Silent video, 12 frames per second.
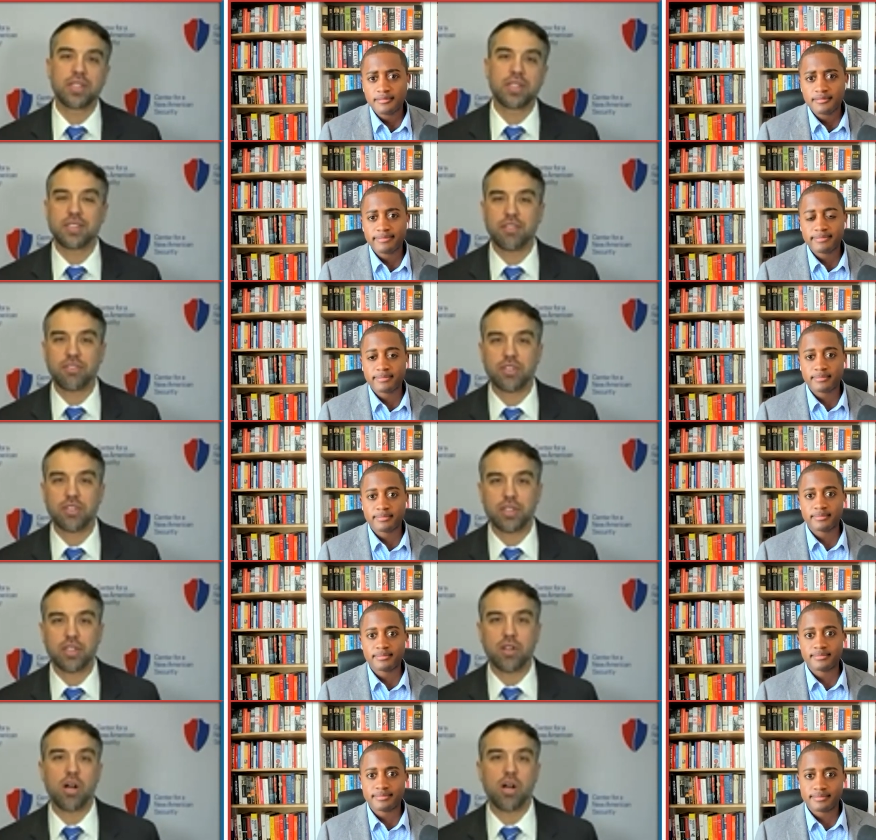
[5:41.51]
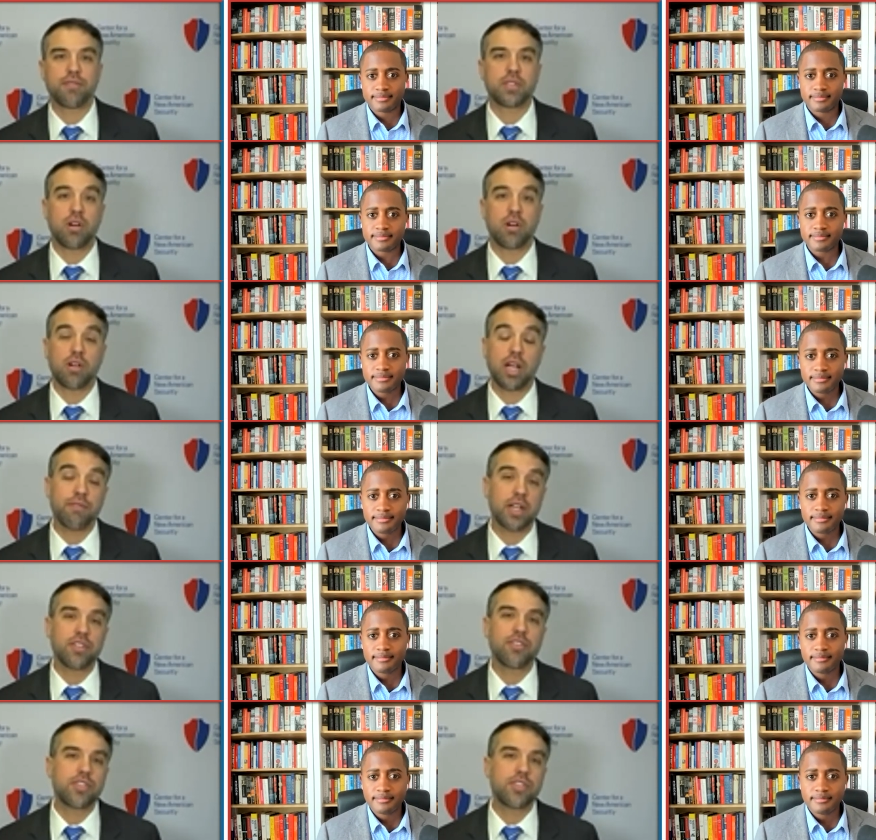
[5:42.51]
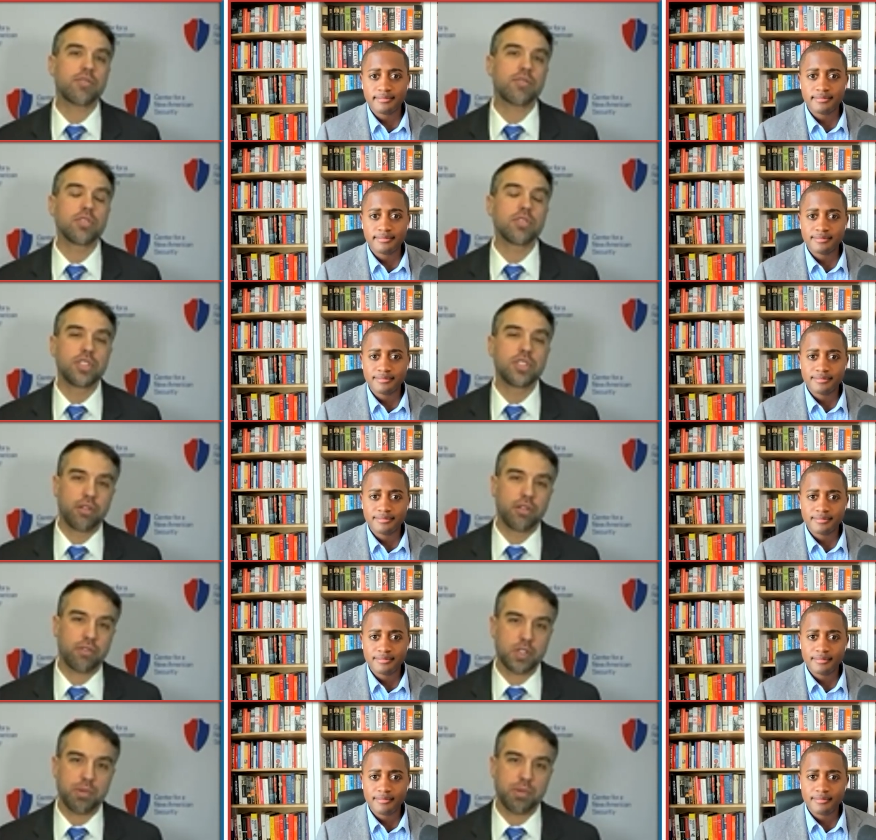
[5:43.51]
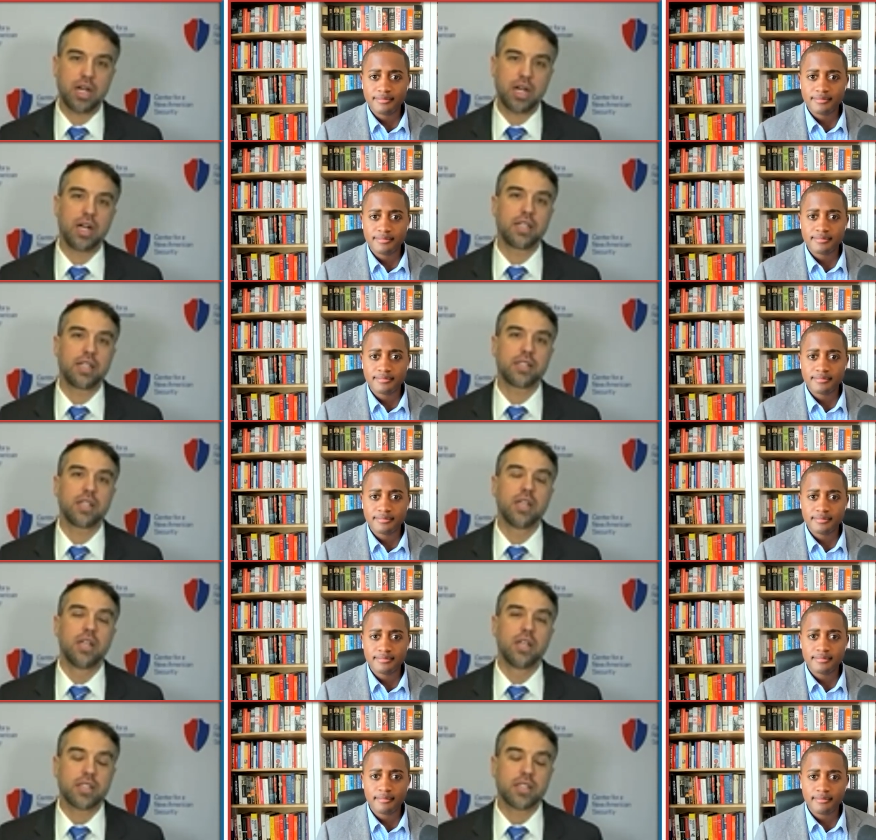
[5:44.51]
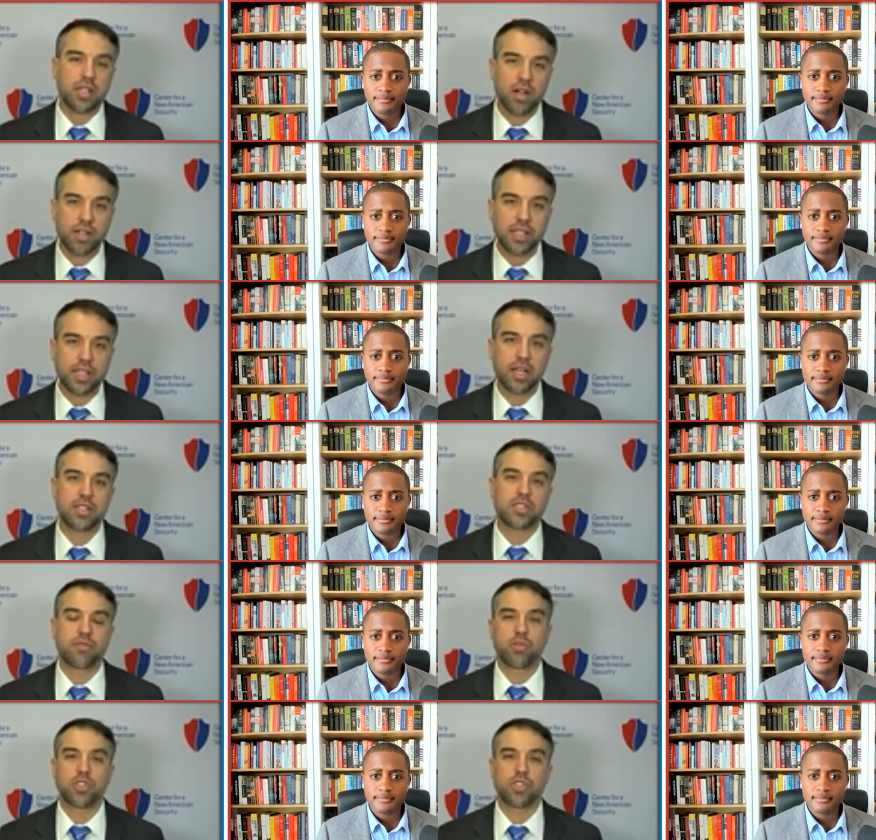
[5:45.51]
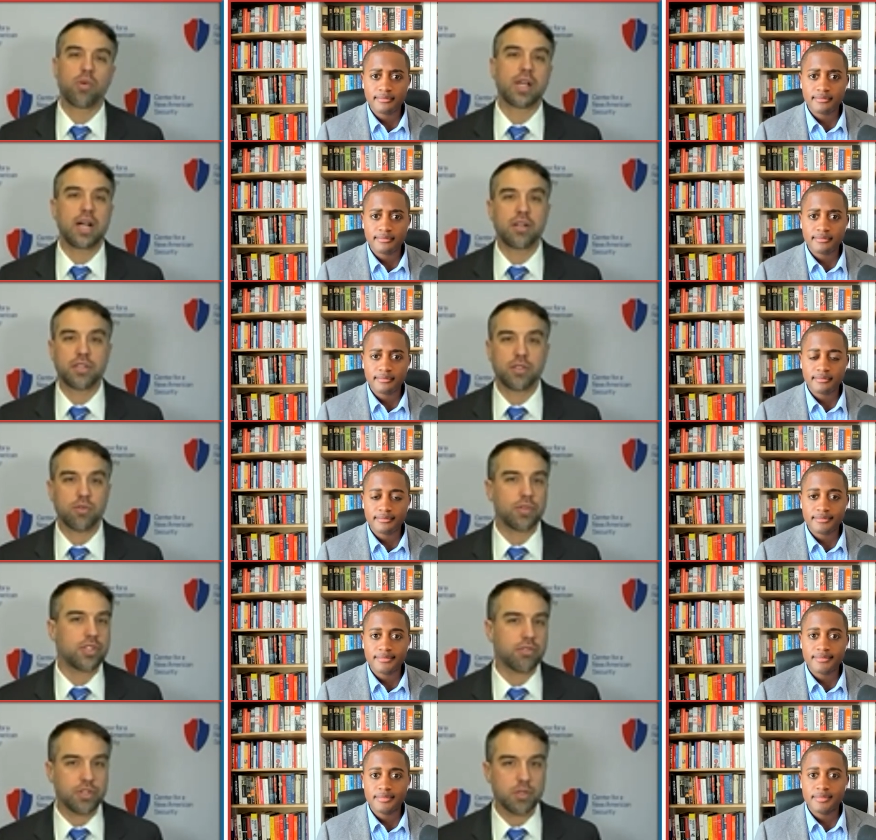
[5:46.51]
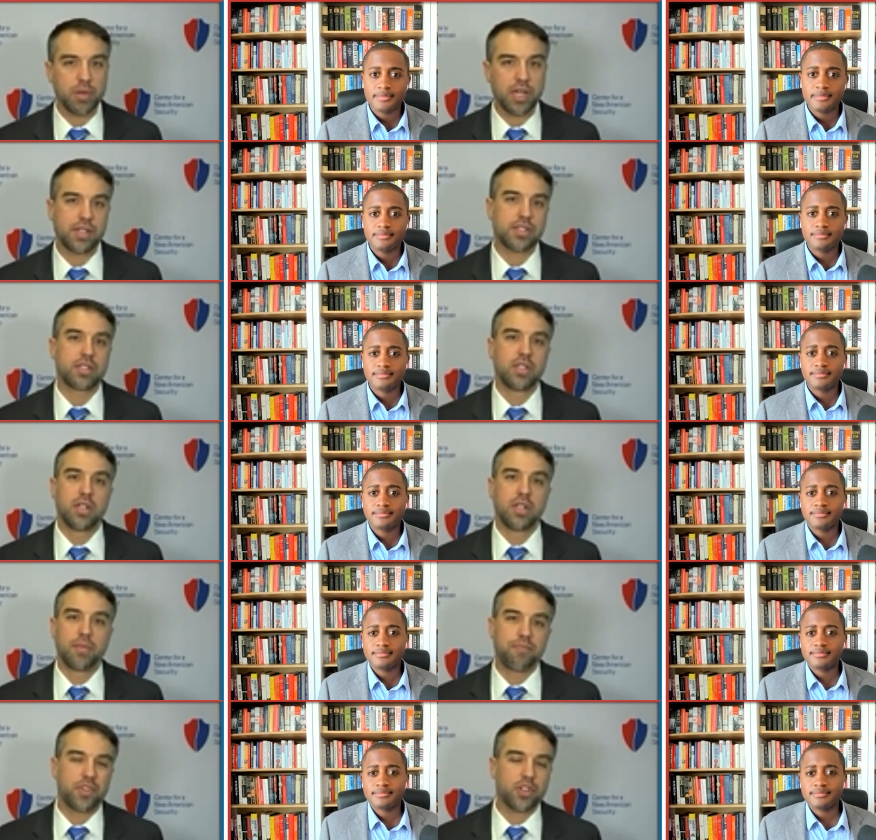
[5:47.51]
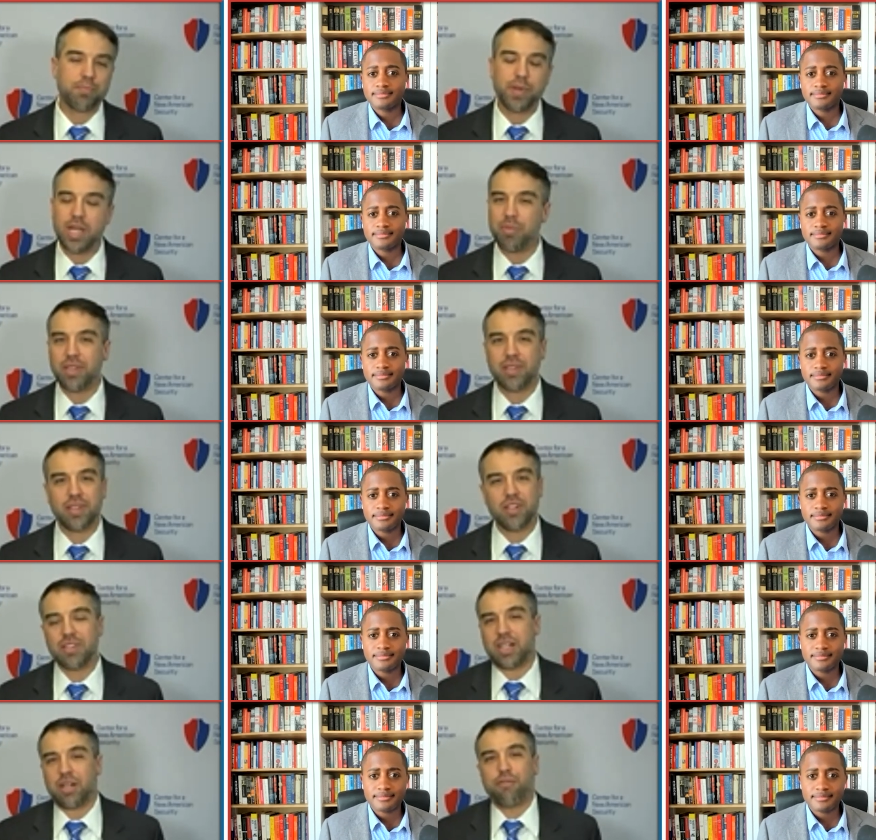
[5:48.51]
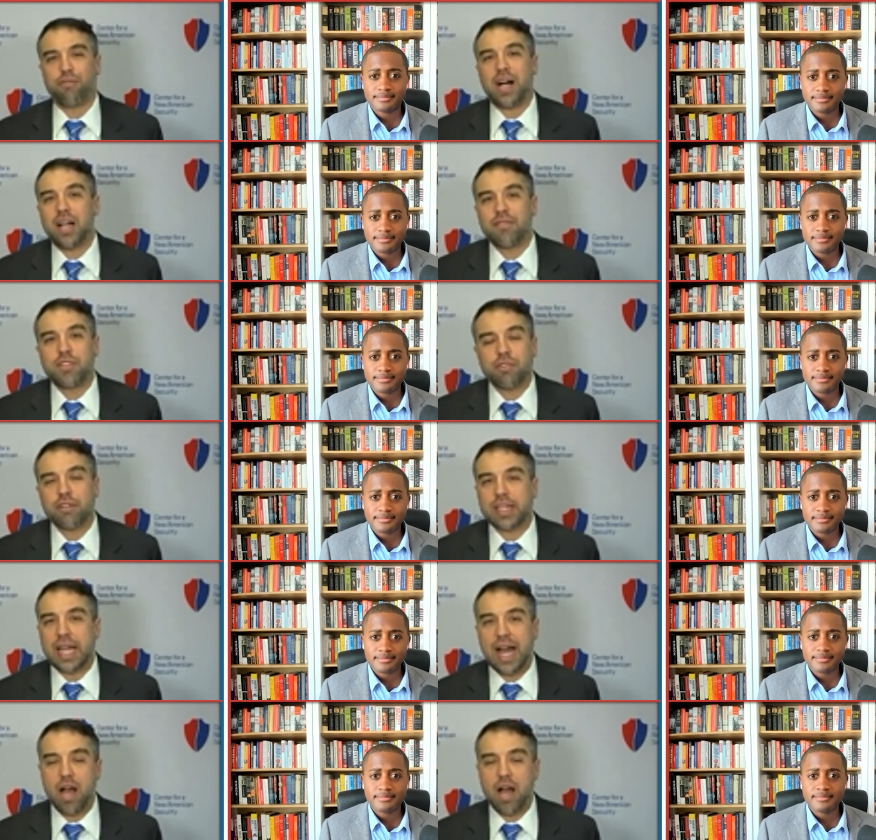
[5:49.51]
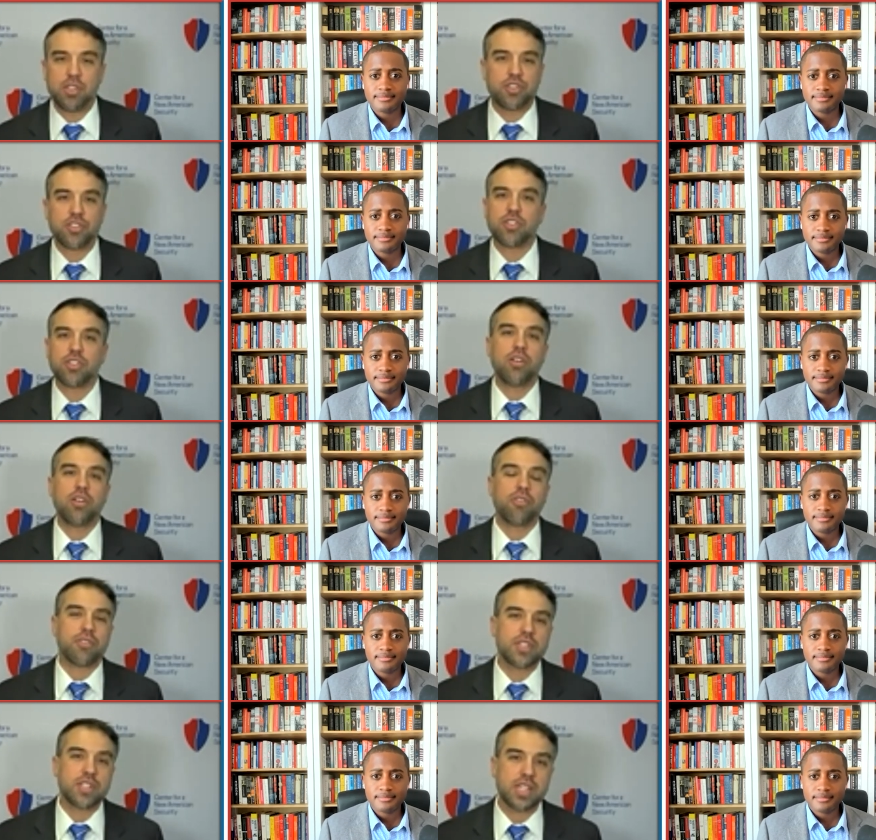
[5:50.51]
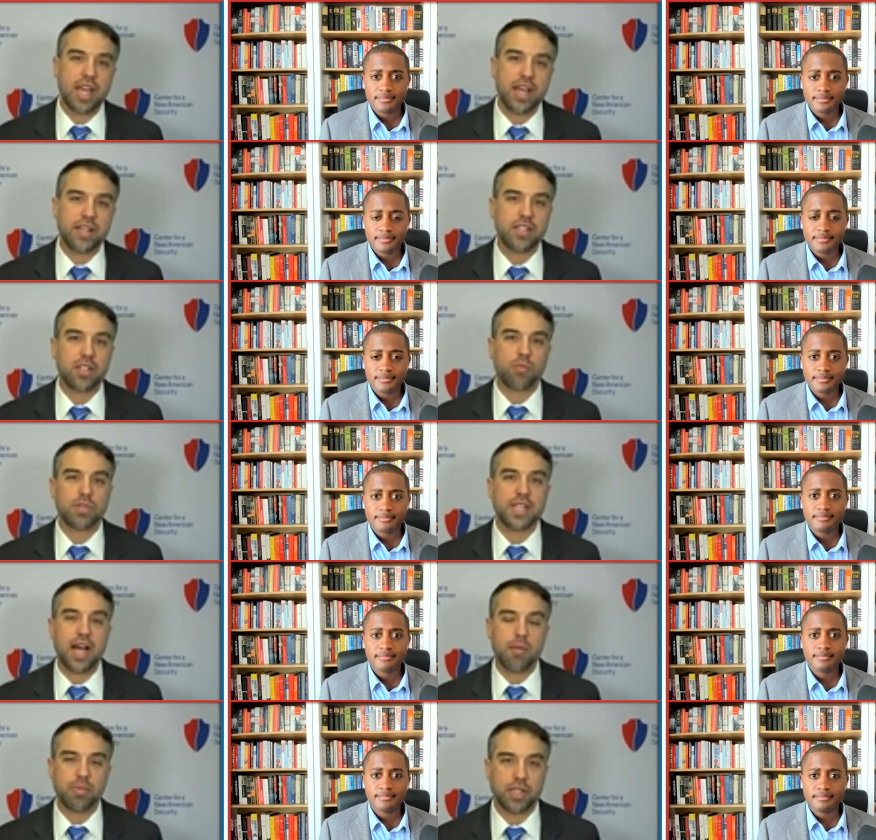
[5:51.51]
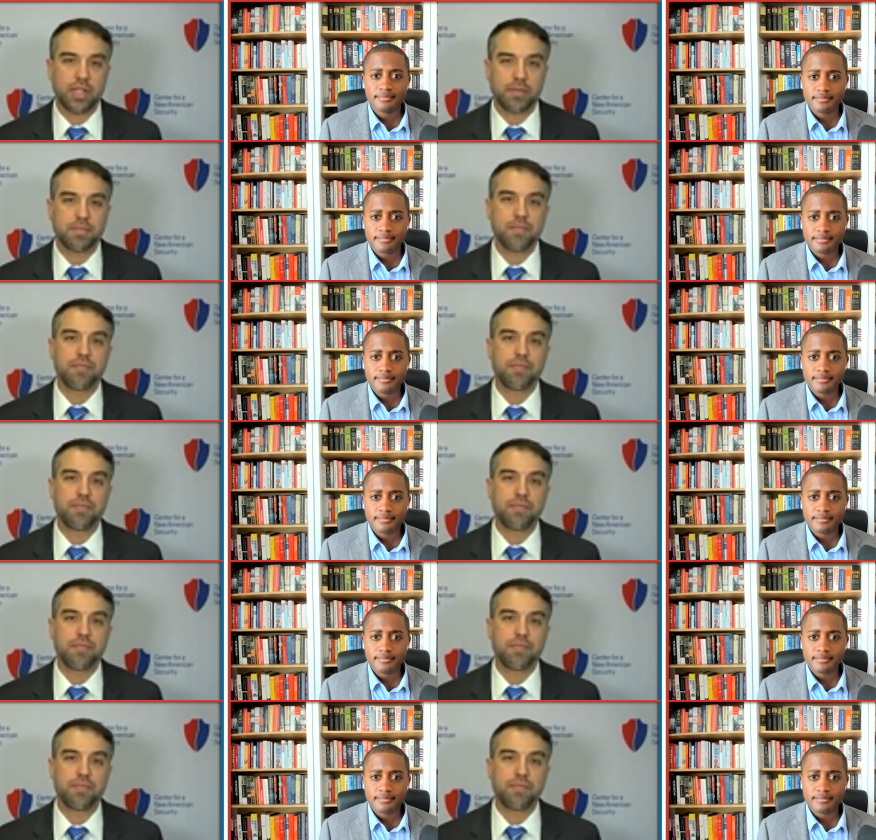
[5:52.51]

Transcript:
Speaker 1: in dc often are i find several years behind the cutting edge of what's going out in the research space there's maybe you know like a five year gap in just understanding what's happening